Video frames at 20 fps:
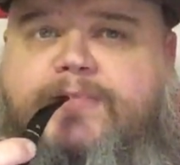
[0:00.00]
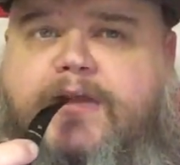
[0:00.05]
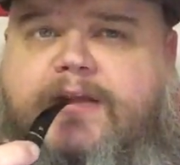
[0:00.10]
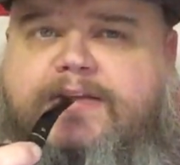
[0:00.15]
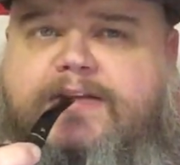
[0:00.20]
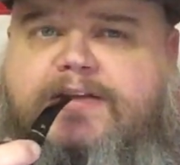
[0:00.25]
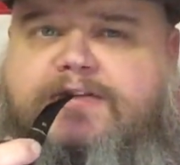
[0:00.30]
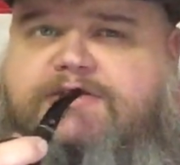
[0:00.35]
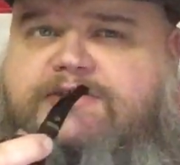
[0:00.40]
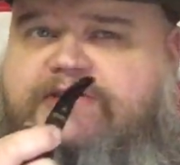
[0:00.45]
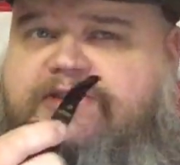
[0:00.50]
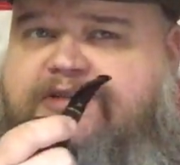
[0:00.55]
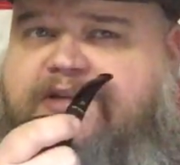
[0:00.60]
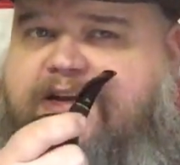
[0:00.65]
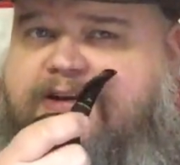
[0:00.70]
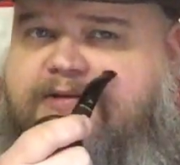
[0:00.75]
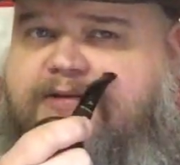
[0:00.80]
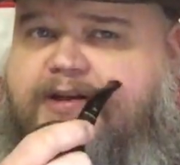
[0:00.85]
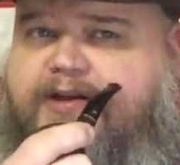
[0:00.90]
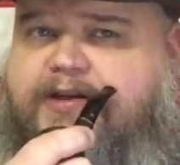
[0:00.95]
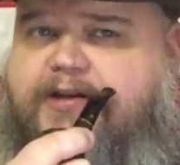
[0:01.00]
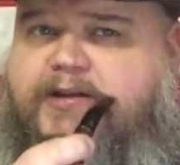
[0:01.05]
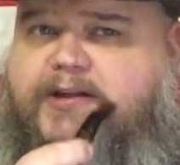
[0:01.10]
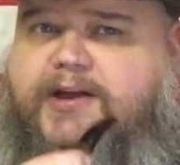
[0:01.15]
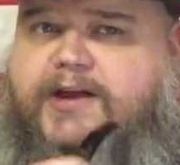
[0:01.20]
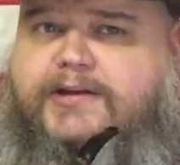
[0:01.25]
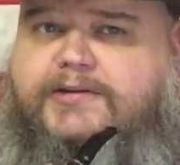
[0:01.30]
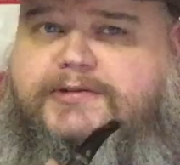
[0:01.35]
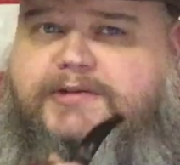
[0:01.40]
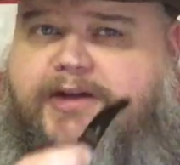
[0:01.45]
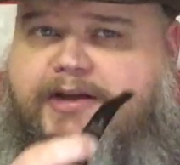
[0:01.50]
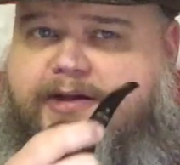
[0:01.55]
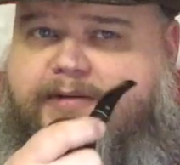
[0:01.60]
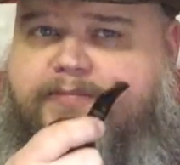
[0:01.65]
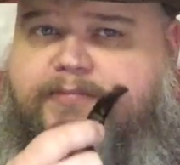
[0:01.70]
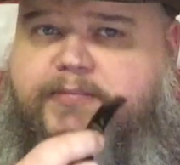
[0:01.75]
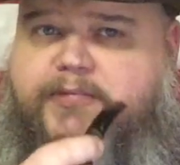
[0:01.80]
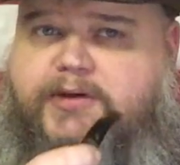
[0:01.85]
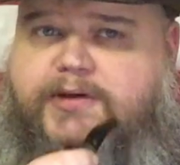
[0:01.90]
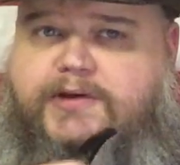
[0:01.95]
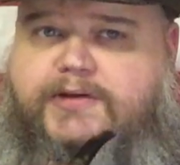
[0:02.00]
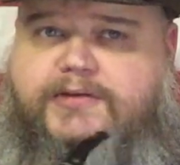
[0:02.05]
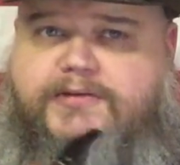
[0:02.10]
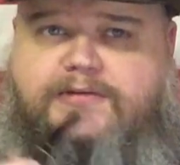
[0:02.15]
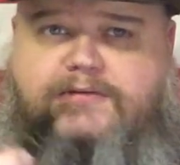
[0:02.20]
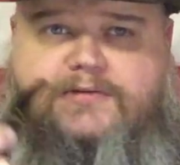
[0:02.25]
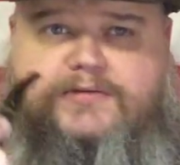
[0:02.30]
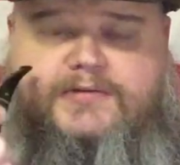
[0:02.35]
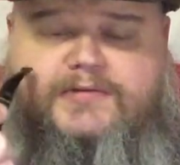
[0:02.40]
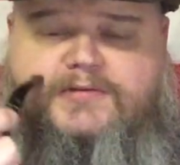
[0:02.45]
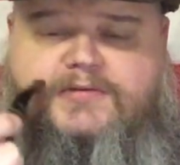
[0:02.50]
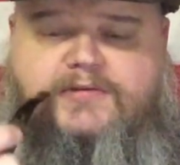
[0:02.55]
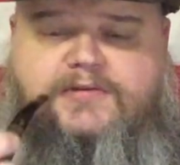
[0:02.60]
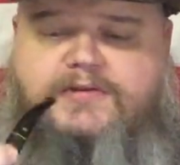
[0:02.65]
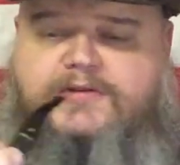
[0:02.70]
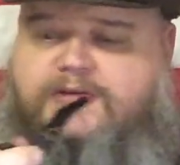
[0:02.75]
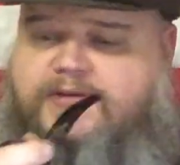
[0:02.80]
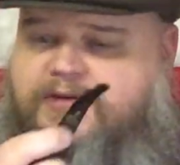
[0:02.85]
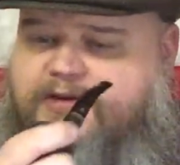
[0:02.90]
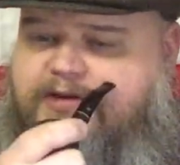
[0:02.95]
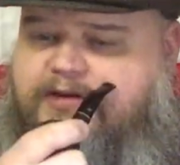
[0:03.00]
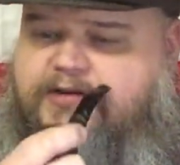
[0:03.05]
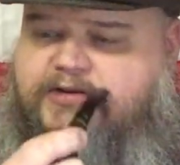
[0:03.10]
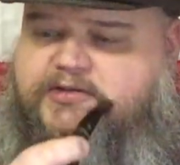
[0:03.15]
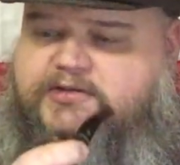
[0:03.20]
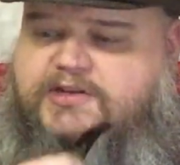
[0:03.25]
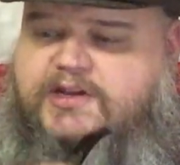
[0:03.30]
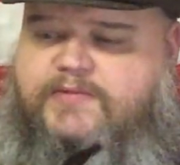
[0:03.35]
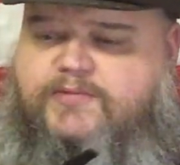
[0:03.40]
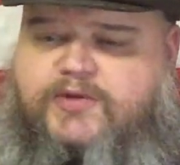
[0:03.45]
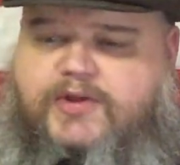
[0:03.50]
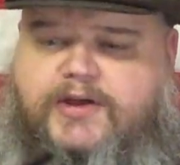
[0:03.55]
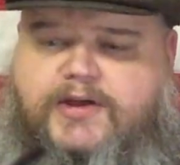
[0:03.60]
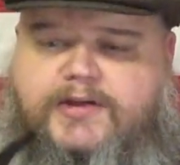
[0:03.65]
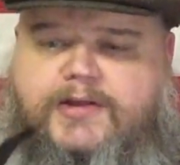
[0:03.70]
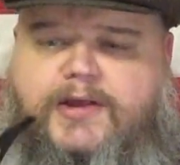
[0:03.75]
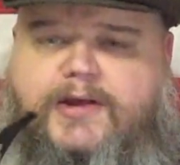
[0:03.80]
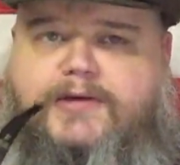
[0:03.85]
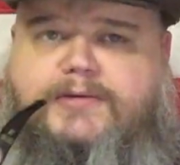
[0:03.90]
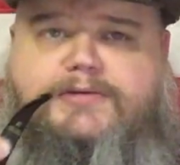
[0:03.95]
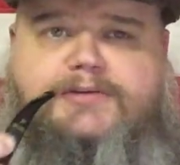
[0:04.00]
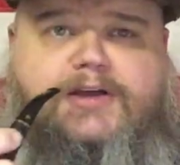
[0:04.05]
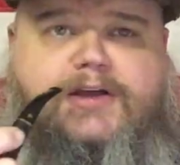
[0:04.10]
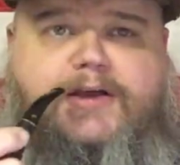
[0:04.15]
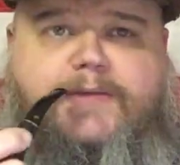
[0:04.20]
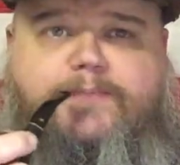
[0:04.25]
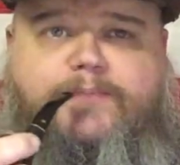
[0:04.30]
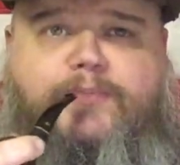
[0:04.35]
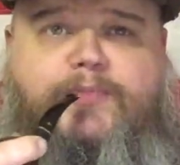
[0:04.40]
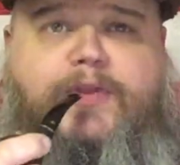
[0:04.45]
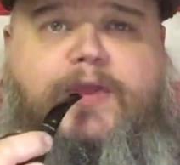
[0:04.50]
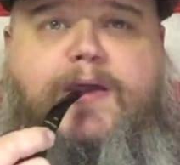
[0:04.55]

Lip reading: It doesn't sound like a long time, but it seemed like a long time.